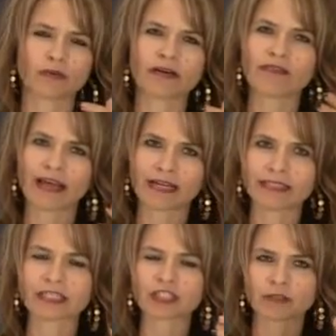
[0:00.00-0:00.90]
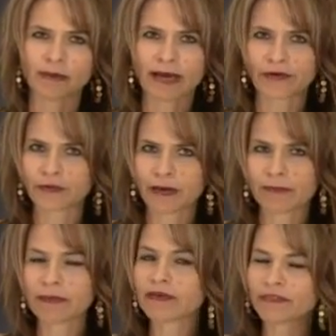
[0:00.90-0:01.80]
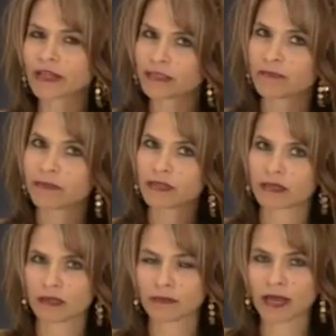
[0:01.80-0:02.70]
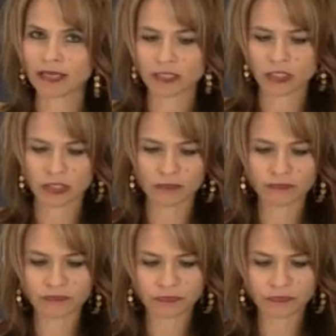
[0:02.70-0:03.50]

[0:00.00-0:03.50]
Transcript: or whatever that addiction pattern might be if that's something that applies to you.